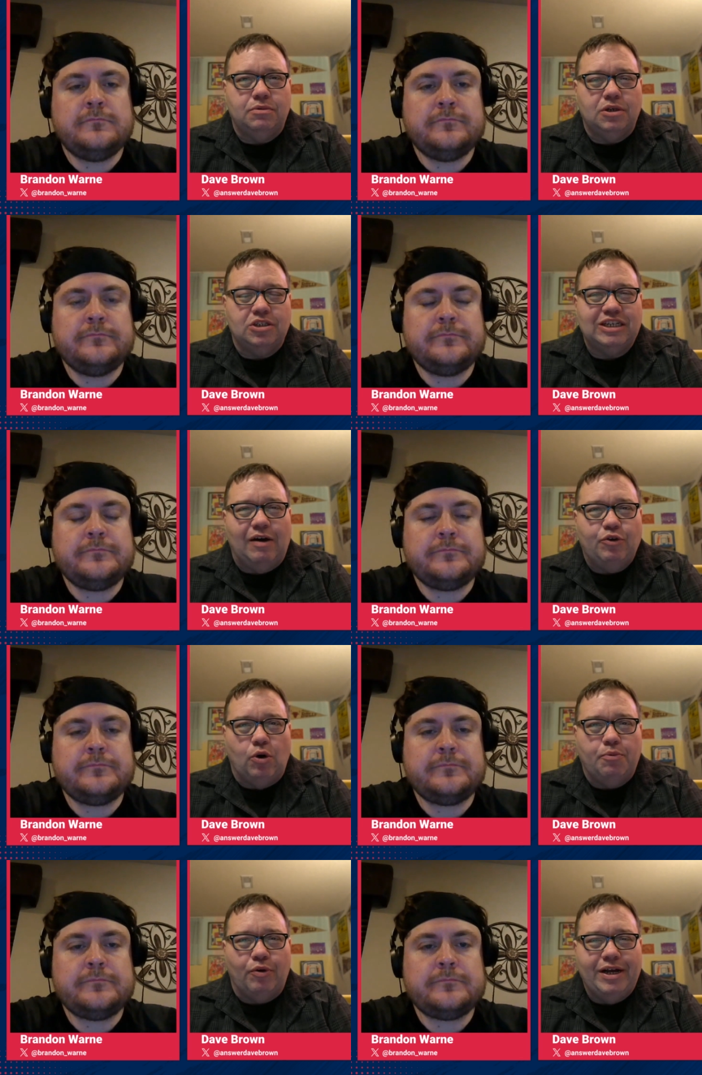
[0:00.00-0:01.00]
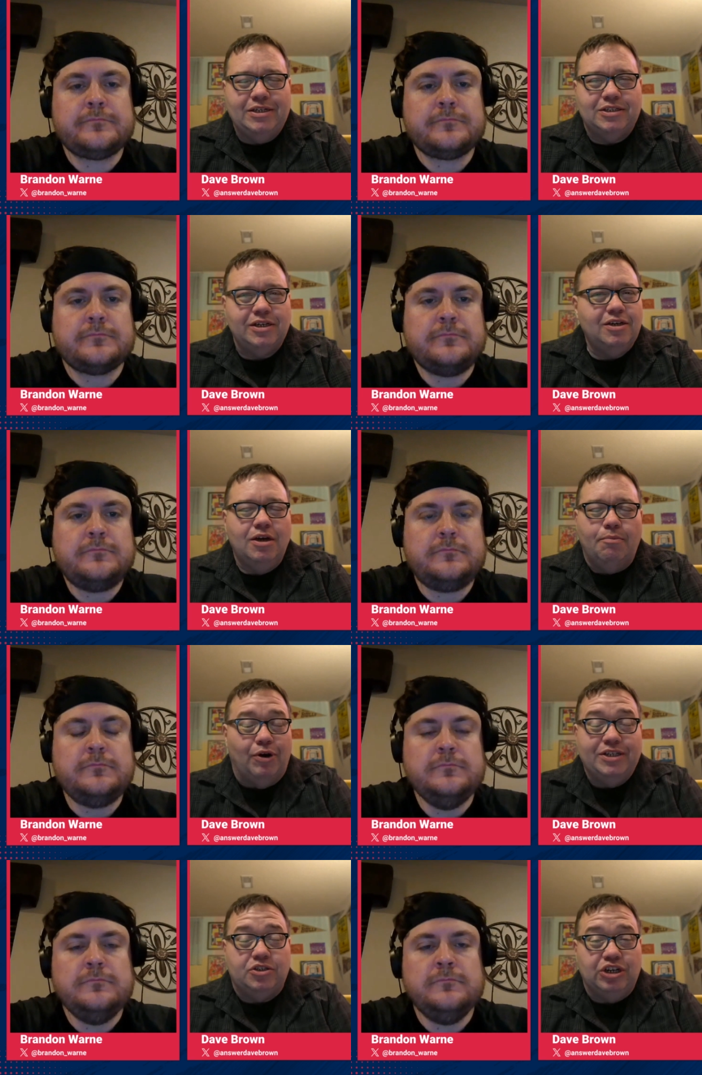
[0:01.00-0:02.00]
Speaker 1: uh, Salvador Perez.
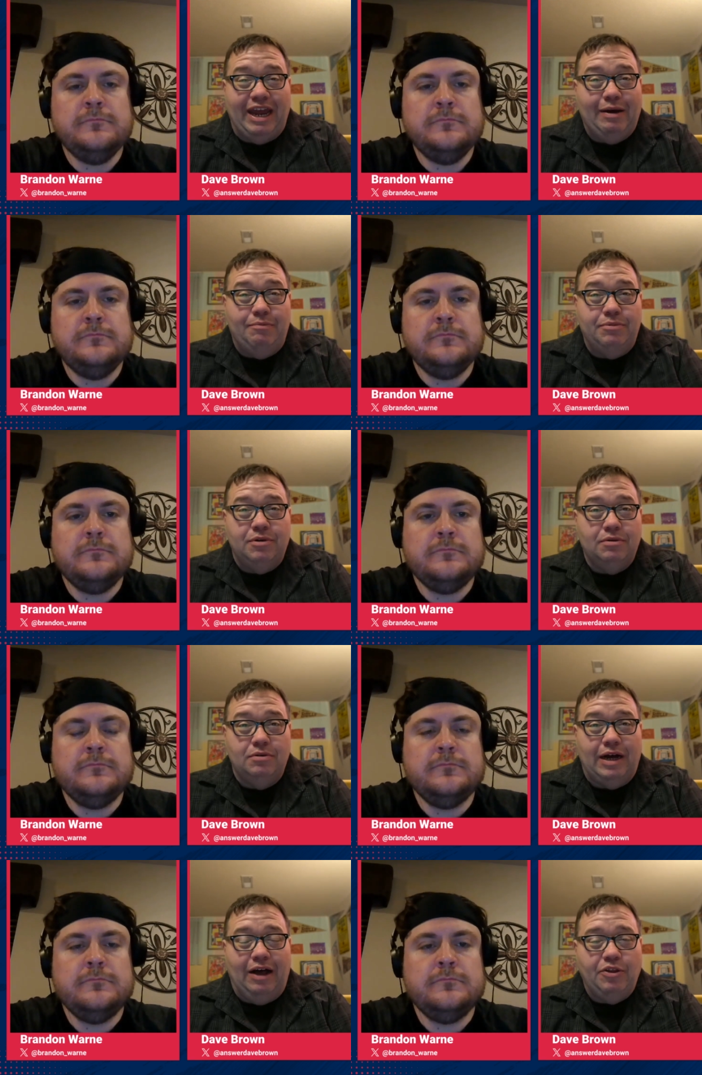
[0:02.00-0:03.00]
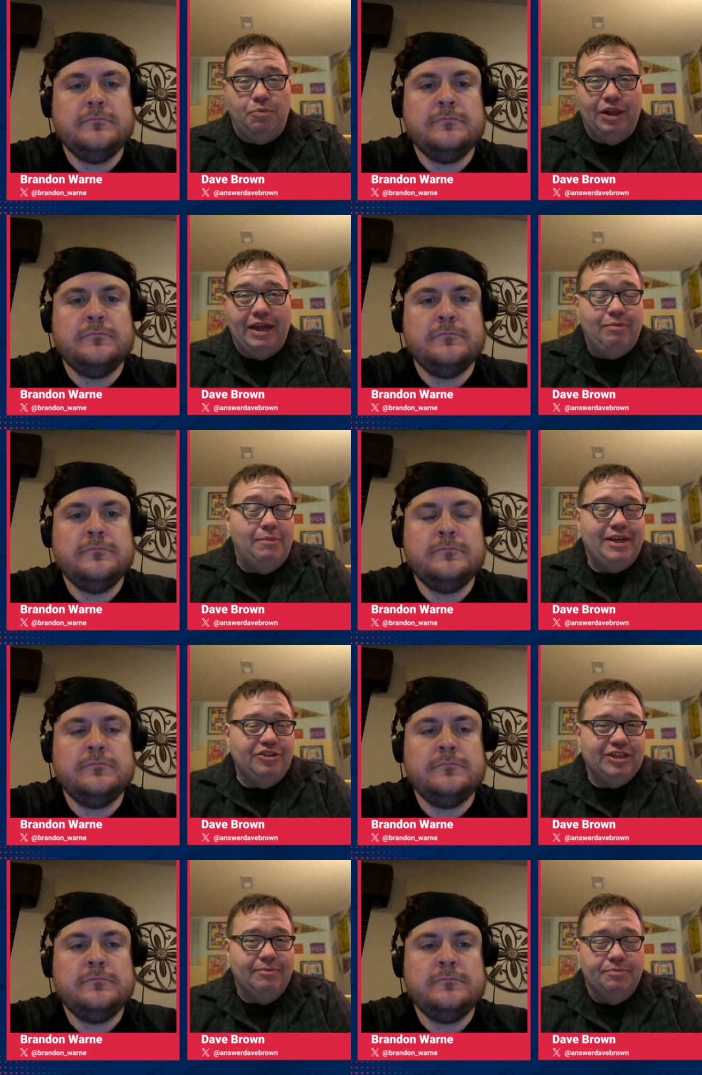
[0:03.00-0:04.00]
Perez jammed on the play. Maybe he
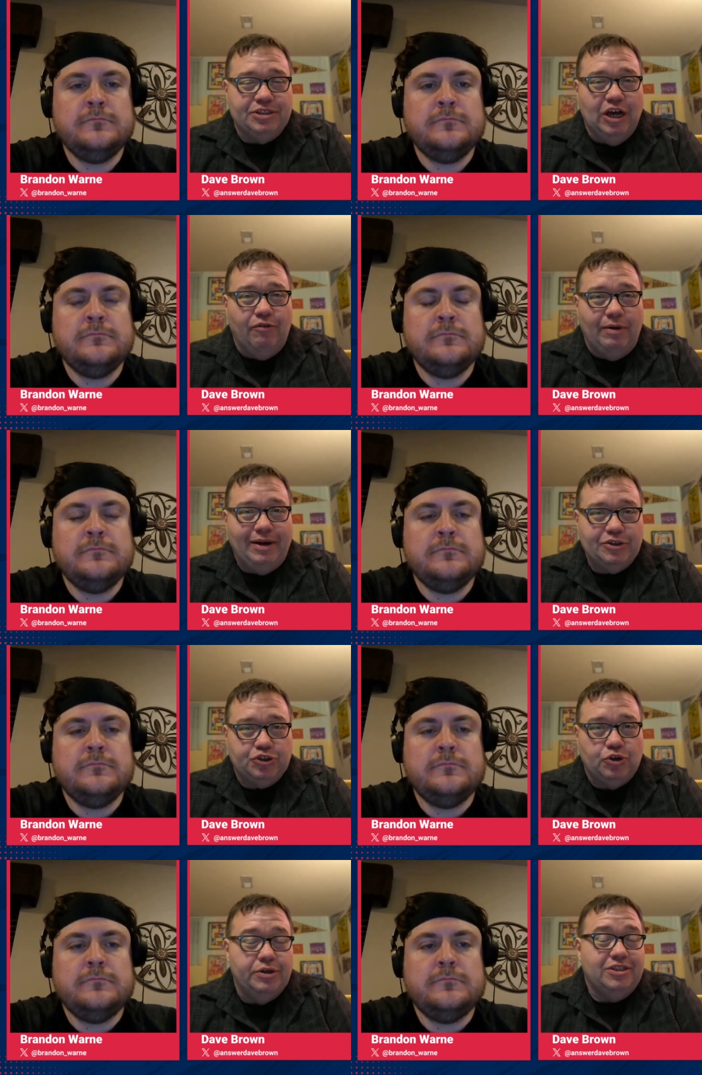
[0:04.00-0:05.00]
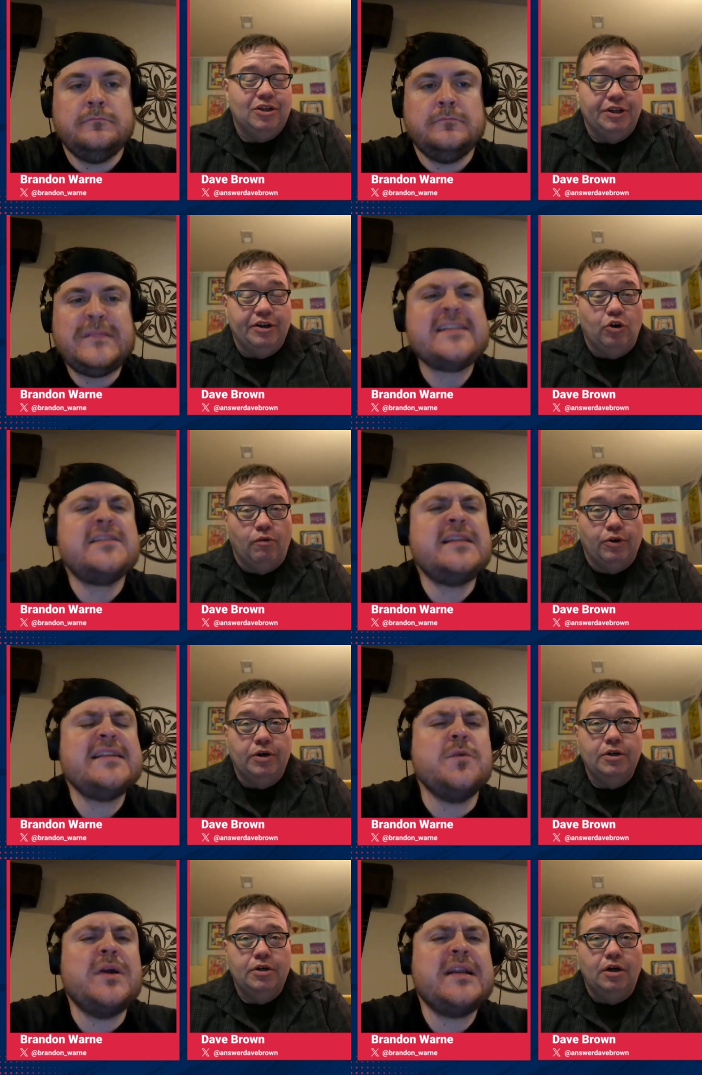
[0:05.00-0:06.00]
jammed himself. I'm not sure. He still hit it that's, over.
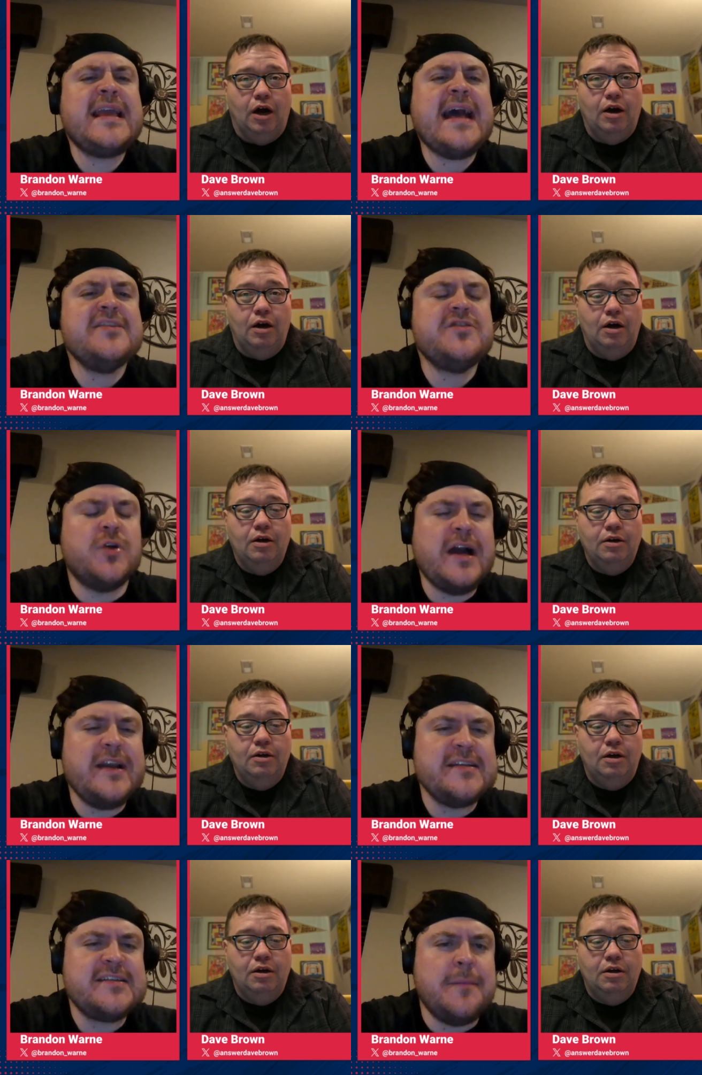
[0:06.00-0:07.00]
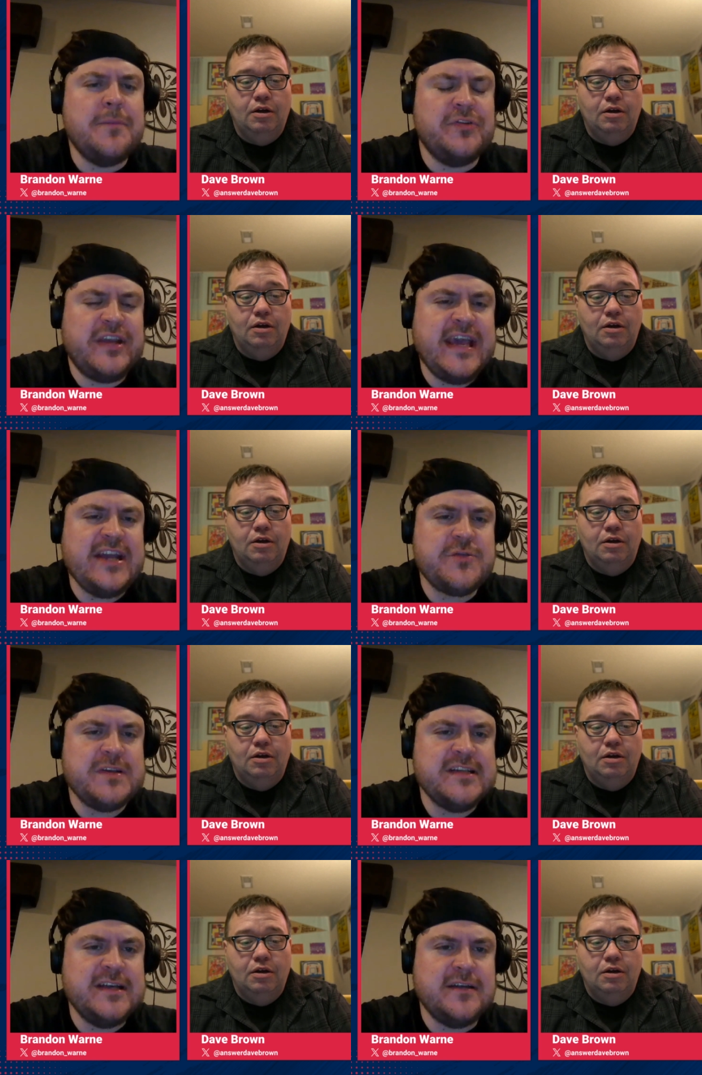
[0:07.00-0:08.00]
That's the
Speaker 2: one Astro kind of stumbled to catch,
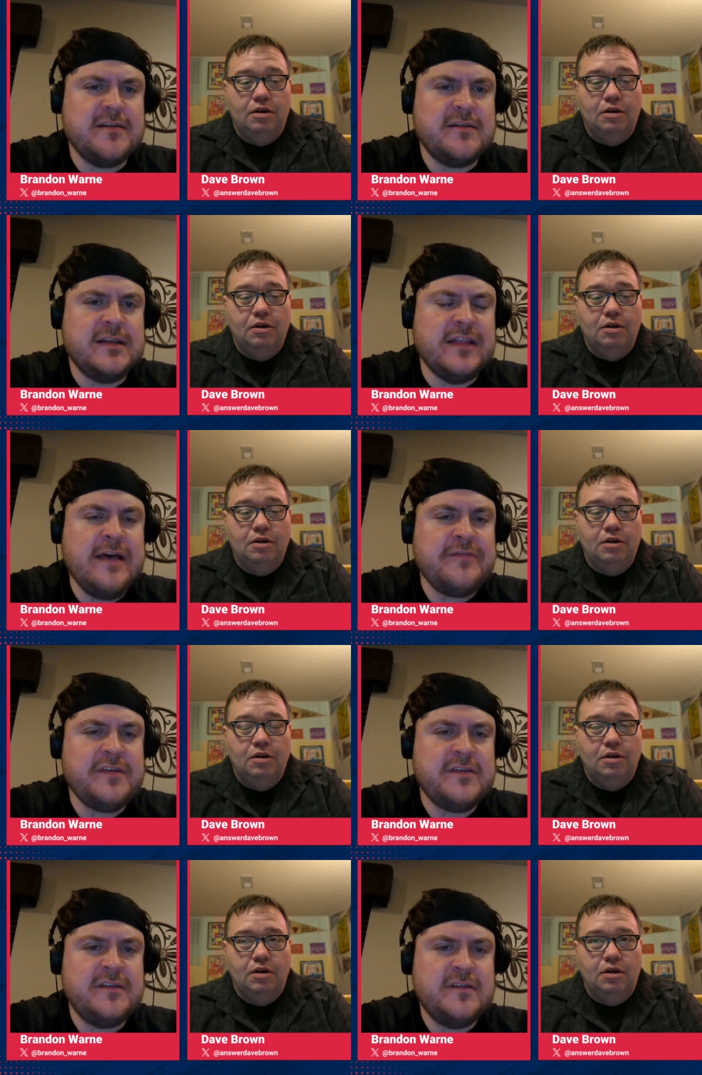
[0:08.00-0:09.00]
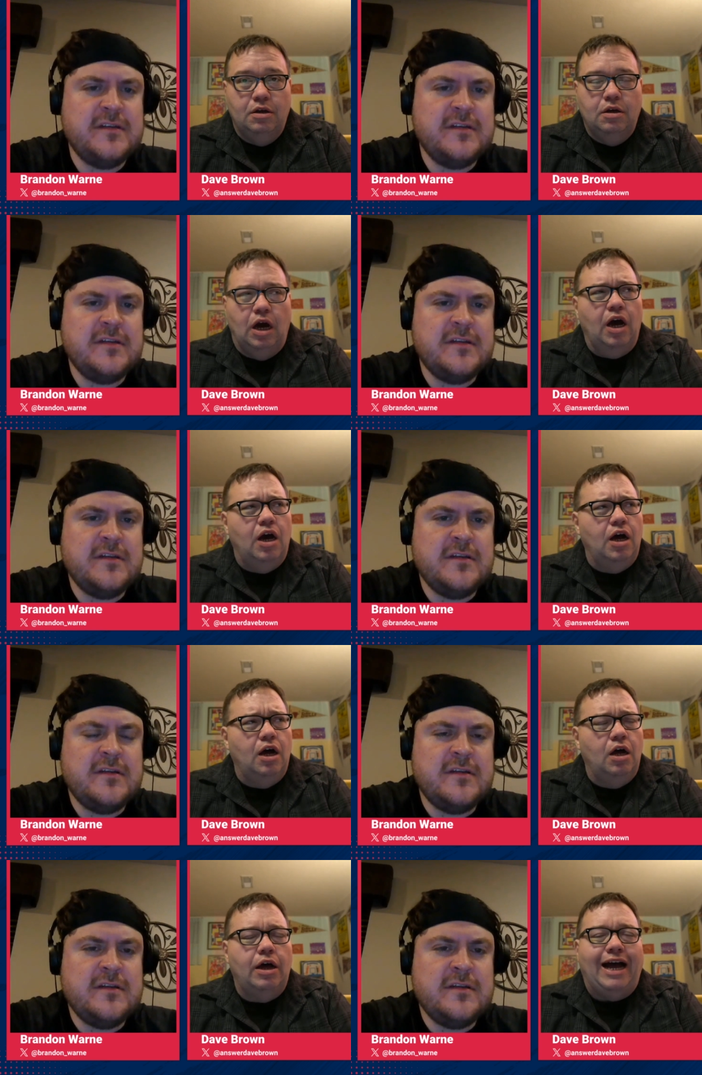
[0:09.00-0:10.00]
wasn't it? In left.
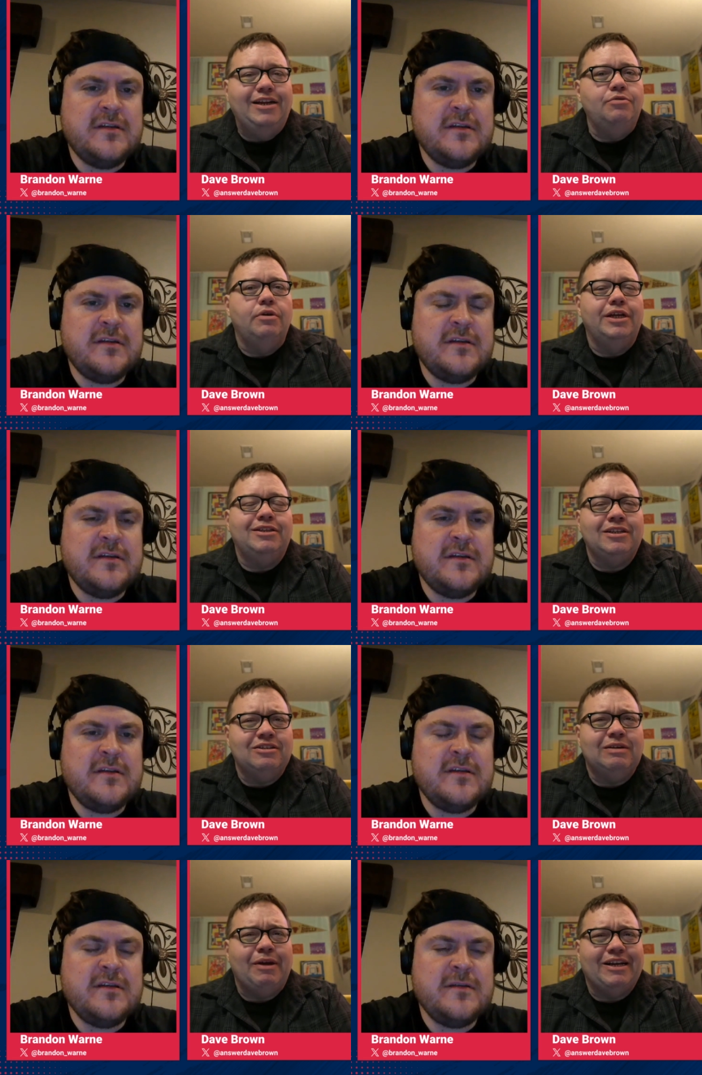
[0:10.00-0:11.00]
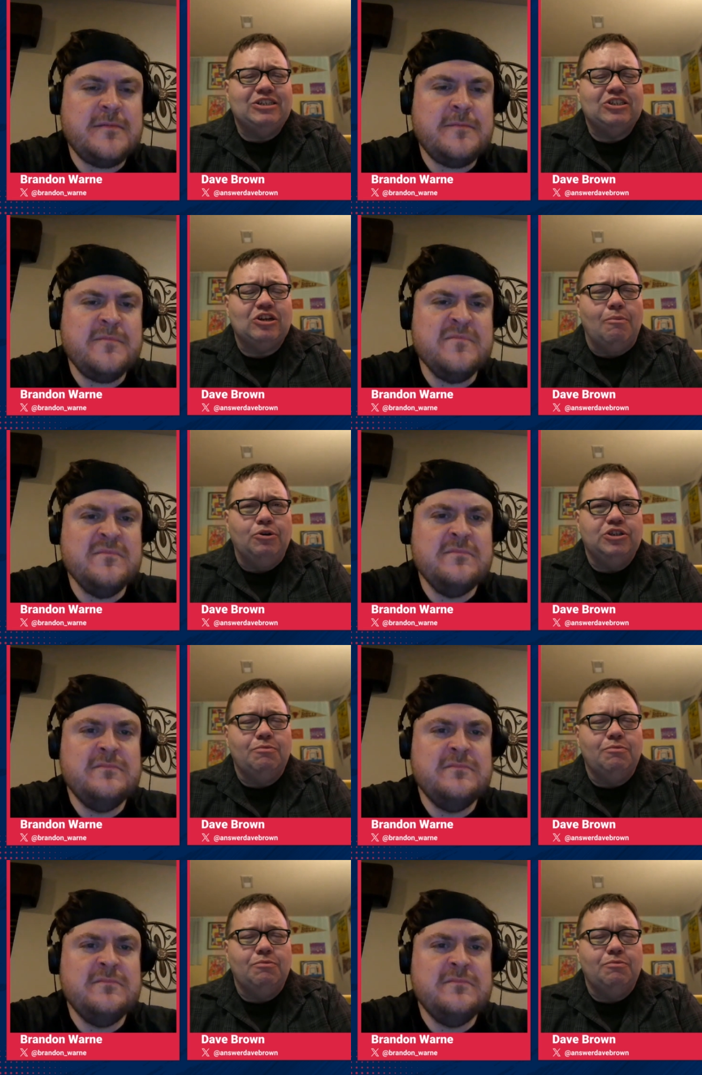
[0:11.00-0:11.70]
Speaker 1: Uh, I didn't. It didn't seem like a stumble to